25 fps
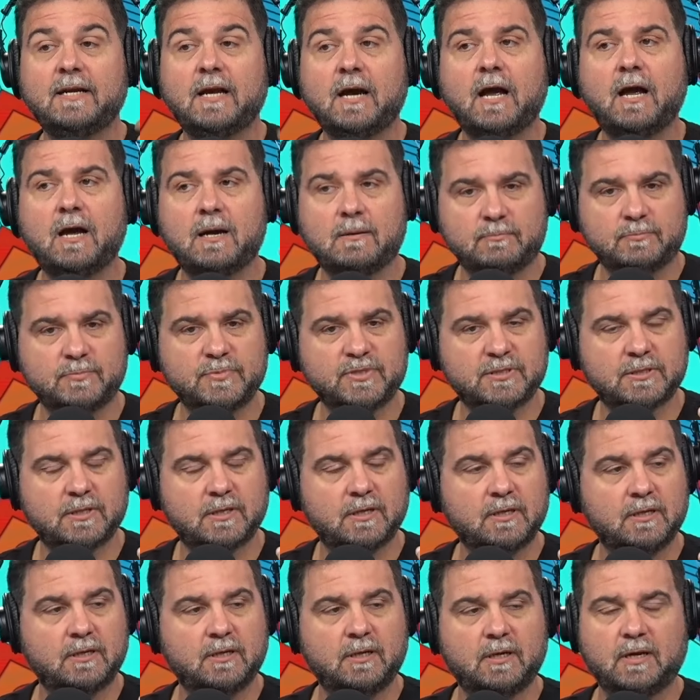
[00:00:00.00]
comes
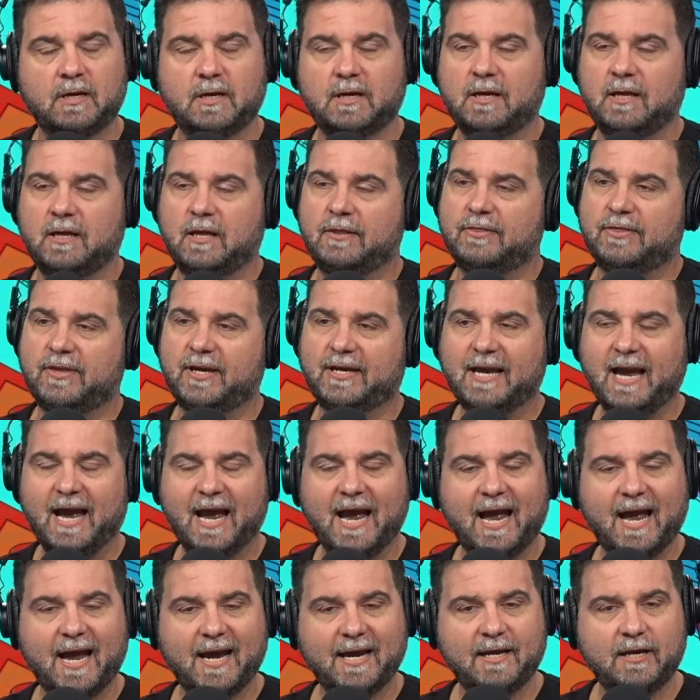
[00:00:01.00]
the
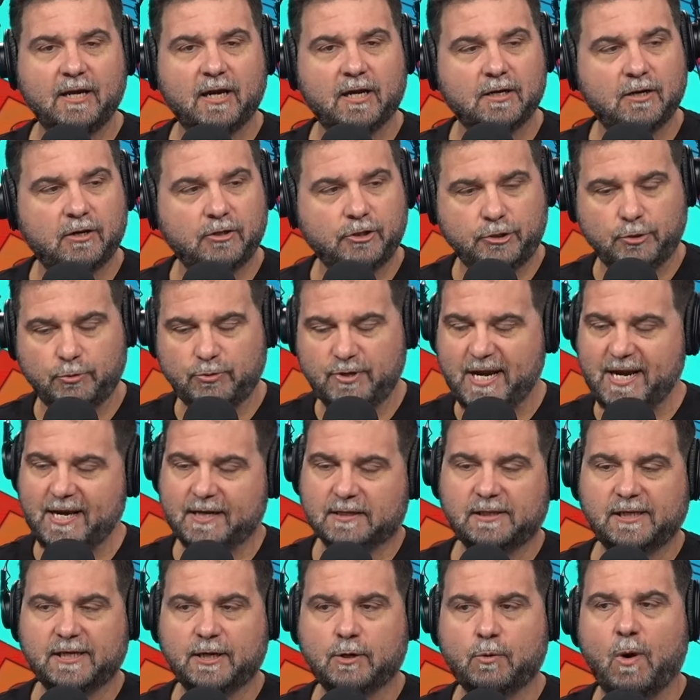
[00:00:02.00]
guy
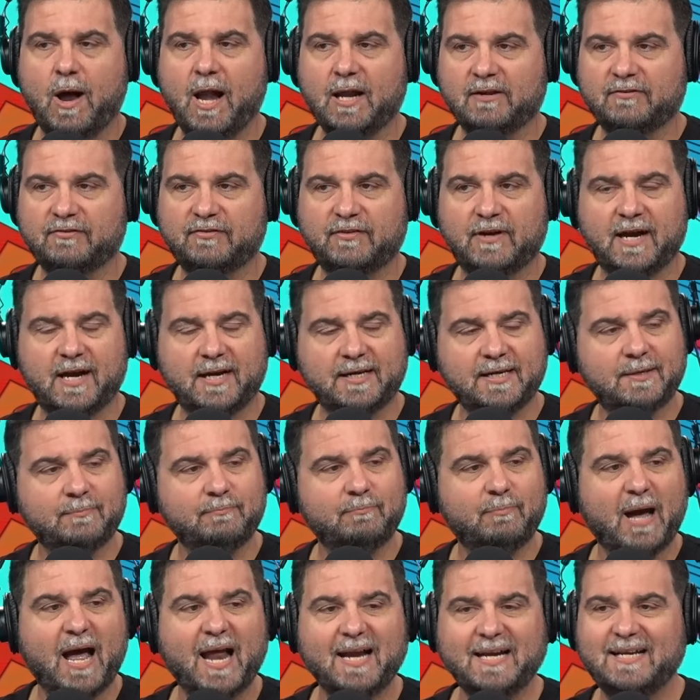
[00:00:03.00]
uniquely qualified in
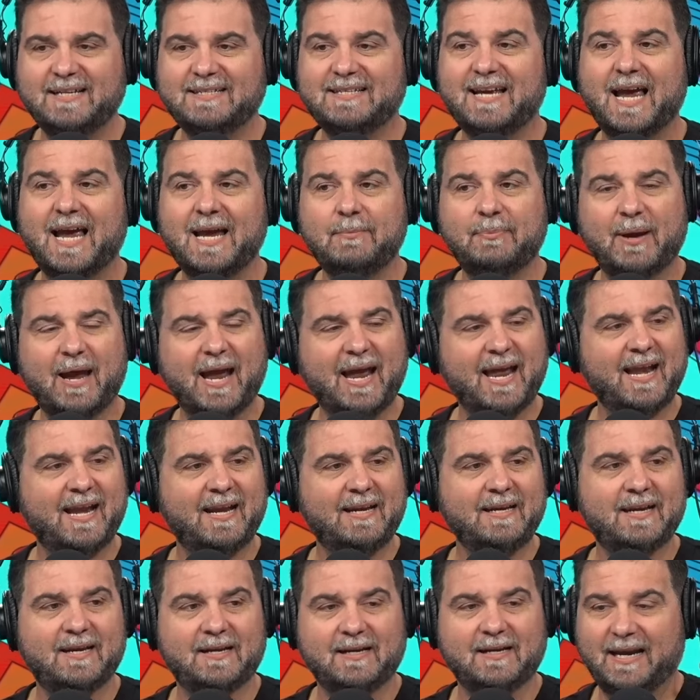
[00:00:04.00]
body type
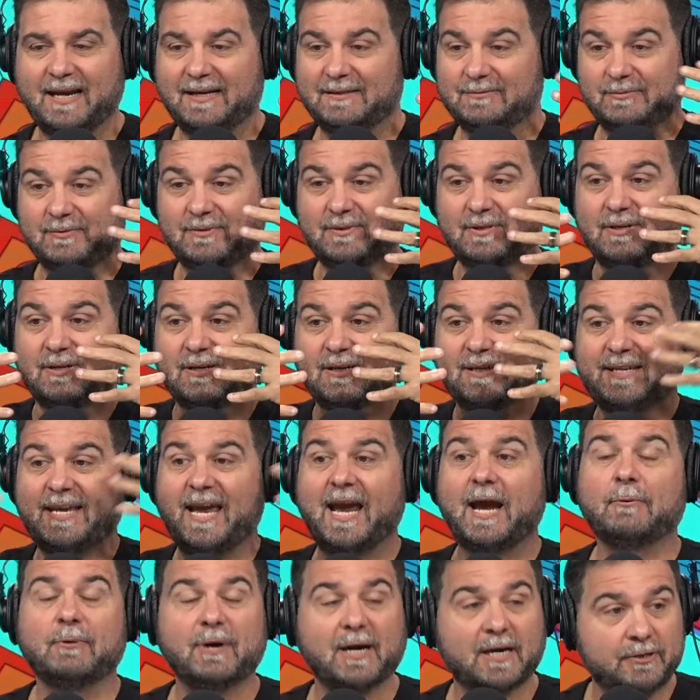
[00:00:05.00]
and
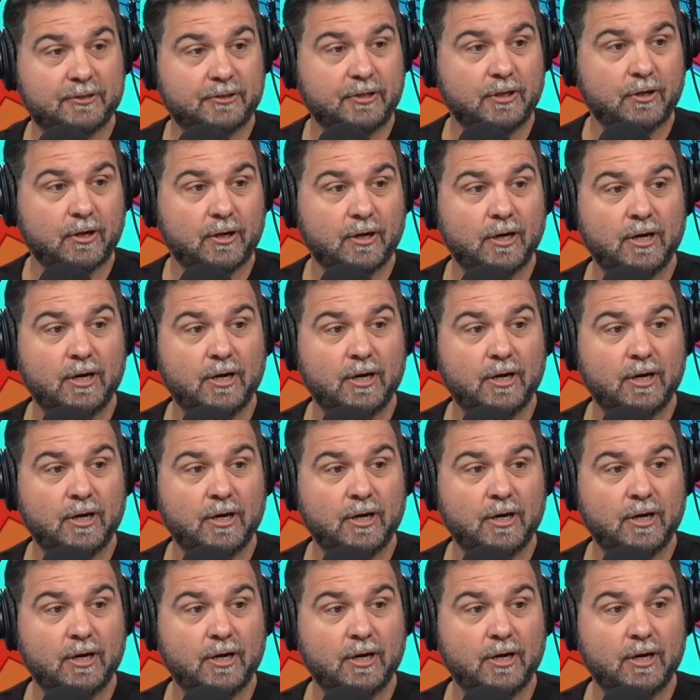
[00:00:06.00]
character